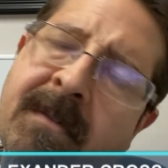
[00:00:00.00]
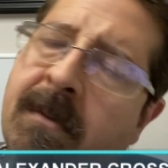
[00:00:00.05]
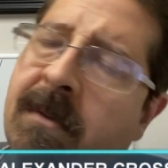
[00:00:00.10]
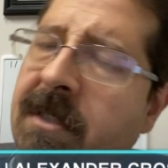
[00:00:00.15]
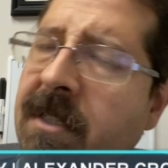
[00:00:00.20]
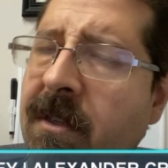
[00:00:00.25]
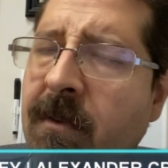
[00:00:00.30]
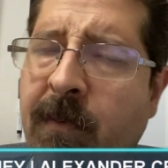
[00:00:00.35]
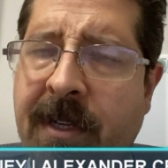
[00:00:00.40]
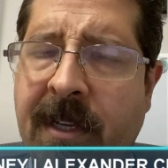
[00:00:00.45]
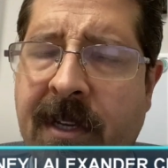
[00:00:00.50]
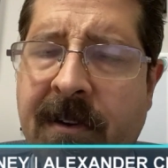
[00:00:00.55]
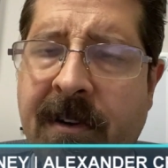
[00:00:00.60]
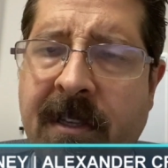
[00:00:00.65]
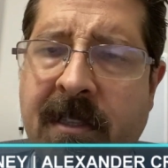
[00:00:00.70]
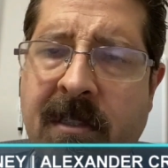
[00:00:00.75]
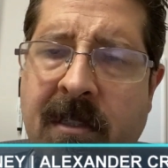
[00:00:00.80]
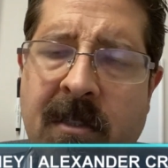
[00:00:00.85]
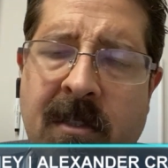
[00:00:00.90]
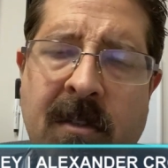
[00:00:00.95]
Once again, 1 800
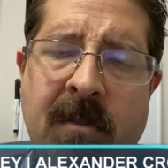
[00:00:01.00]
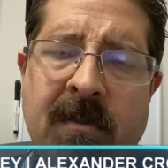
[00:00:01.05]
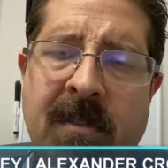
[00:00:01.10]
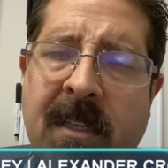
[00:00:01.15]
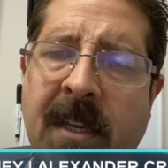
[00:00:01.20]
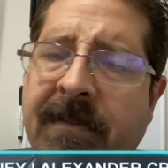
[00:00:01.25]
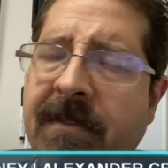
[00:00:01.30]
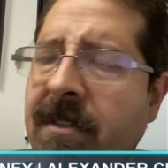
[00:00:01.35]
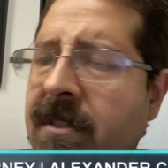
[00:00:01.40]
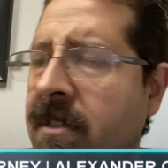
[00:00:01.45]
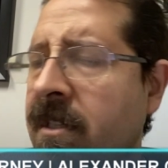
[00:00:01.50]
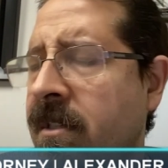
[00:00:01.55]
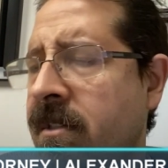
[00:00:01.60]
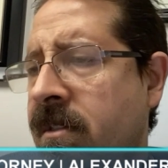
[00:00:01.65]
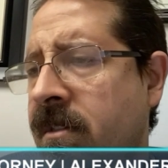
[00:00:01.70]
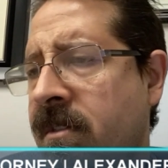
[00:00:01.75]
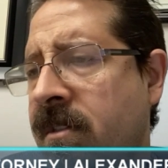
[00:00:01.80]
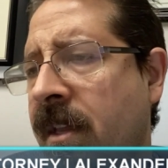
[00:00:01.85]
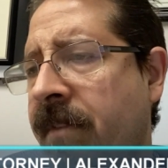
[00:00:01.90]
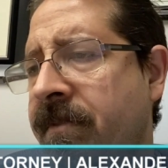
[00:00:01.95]
862
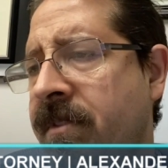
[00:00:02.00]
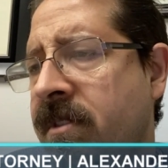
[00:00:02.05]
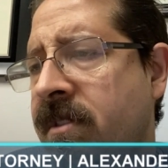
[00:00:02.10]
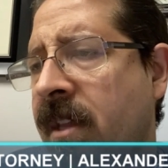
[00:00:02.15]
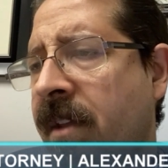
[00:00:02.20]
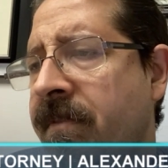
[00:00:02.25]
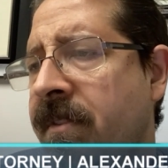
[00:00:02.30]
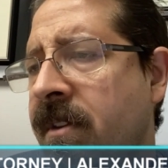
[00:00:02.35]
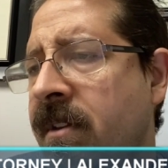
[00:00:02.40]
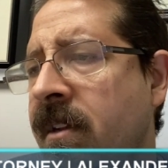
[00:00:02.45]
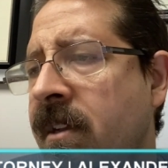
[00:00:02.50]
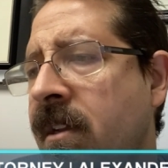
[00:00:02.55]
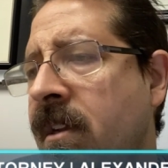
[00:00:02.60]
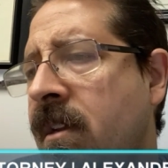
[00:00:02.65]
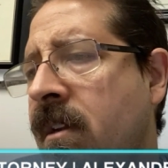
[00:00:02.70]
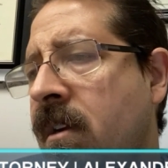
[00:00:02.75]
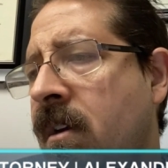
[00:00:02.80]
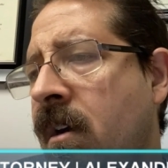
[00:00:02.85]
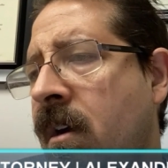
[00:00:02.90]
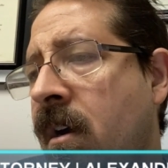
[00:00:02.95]
7677.
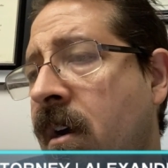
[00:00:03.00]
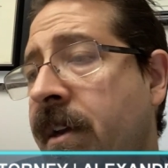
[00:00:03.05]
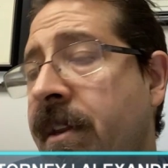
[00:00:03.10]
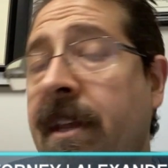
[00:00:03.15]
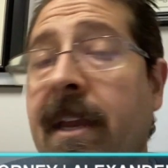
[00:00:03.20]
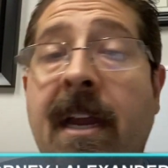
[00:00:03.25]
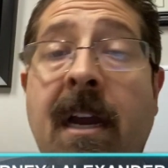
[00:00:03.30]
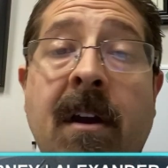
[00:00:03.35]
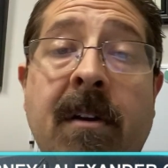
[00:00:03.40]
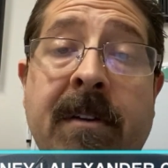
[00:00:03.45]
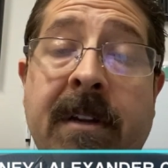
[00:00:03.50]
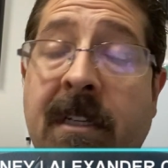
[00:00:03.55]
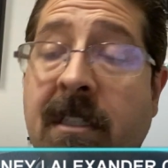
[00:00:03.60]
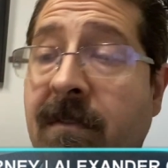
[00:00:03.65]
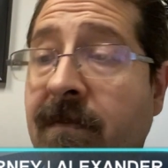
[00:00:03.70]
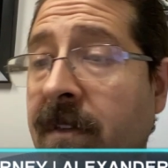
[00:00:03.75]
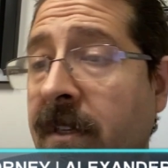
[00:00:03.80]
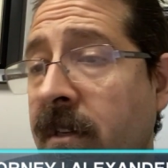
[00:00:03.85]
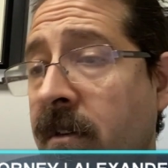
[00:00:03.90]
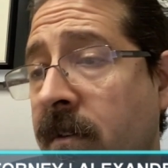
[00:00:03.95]
On our
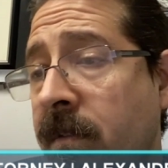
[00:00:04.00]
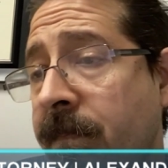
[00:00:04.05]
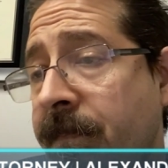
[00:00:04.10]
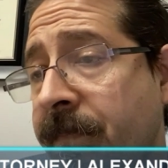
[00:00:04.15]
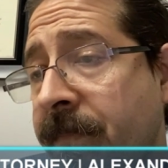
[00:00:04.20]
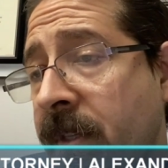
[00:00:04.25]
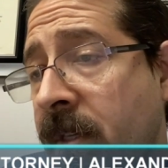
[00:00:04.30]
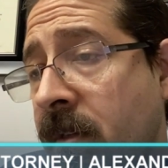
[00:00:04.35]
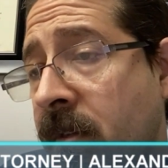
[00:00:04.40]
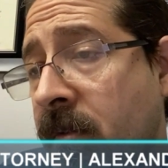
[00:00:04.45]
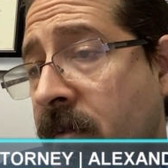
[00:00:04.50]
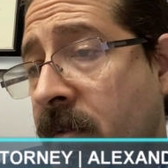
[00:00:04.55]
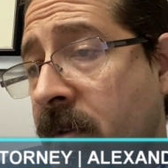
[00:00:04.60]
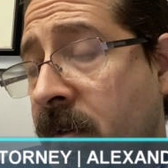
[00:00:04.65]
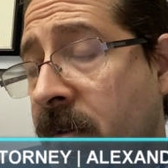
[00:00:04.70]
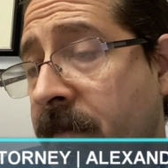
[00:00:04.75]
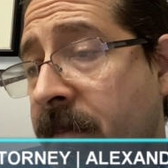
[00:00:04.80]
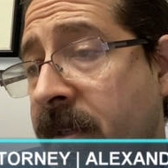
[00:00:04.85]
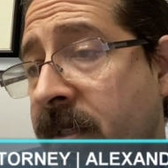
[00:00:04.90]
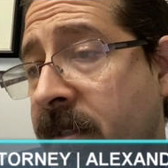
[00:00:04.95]
next video, we're
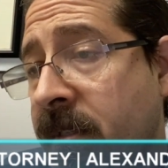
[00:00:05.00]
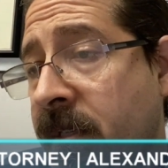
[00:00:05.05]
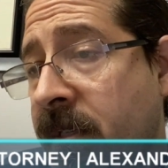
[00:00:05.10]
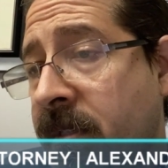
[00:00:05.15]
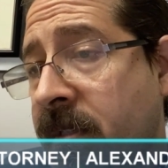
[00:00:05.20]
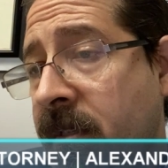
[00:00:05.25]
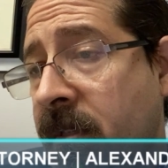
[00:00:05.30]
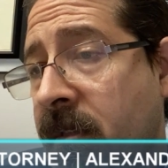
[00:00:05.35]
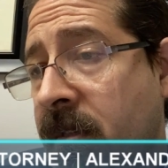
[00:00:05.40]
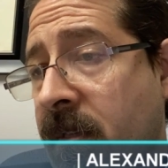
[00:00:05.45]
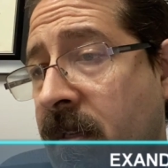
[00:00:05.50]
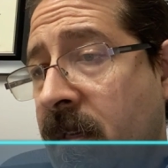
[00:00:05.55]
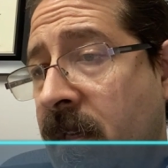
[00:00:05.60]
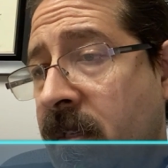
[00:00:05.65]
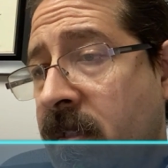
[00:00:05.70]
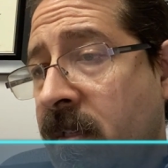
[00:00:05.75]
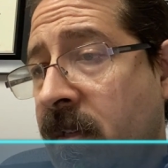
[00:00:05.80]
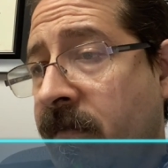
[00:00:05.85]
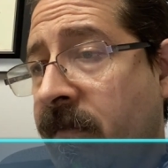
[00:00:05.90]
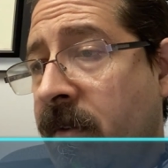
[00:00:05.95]
going to be discussing the
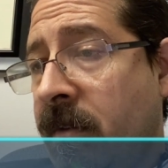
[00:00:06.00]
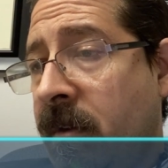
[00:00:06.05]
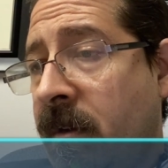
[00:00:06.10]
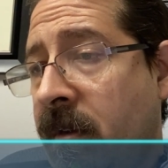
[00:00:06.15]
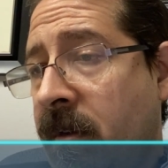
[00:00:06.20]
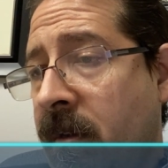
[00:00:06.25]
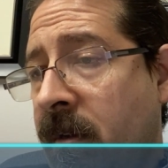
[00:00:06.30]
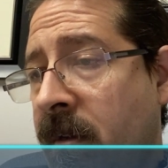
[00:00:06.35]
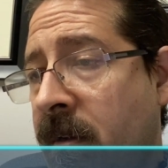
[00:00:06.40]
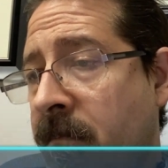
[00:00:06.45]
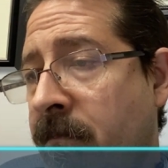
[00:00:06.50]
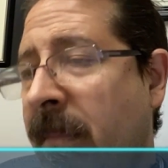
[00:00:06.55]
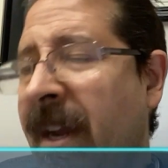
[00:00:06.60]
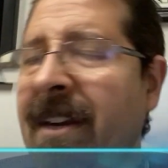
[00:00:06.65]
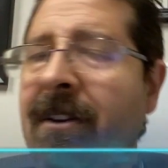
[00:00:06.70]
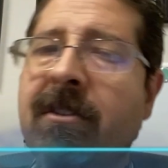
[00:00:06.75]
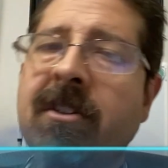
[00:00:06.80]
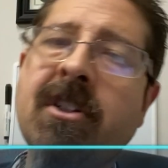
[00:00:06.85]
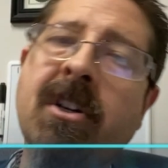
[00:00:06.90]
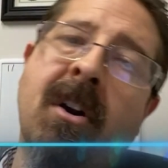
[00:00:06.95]
case of a
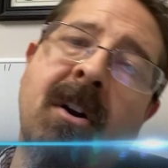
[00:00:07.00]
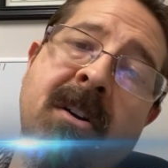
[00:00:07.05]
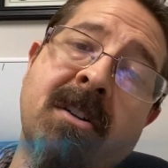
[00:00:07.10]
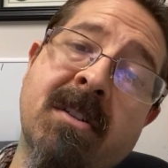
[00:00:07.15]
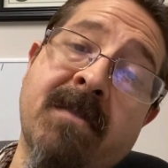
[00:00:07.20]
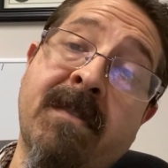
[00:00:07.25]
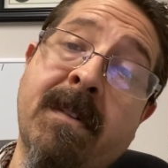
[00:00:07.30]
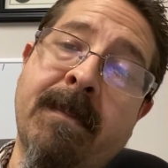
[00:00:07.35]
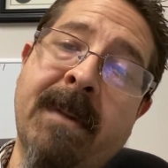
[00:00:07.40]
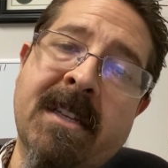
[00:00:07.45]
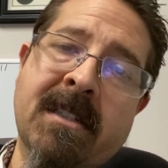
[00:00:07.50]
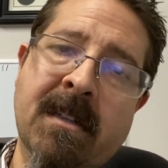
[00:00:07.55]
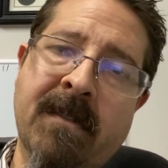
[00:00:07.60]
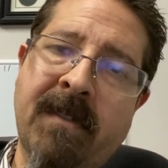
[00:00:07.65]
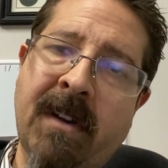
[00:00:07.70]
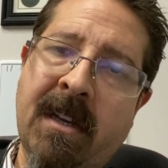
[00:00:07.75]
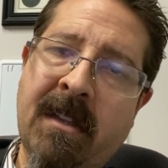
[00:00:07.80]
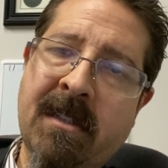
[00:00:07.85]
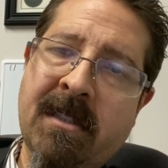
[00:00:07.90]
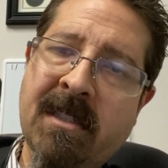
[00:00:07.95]
minor charge of domestic
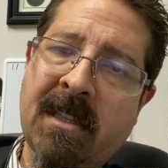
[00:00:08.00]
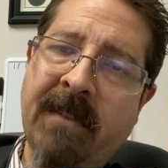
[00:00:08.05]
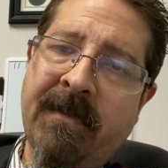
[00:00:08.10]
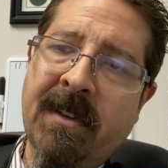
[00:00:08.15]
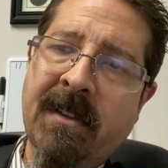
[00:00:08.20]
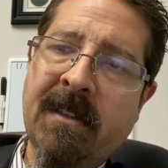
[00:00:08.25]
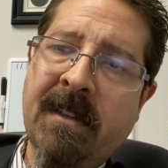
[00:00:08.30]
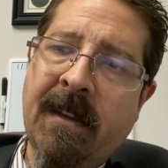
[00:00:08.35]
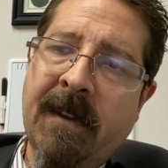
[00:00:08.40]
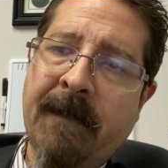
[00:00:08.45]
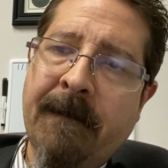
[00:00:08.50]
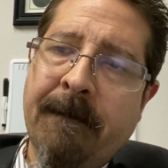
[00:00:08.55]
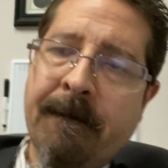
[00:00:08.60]
violence. Have a good day.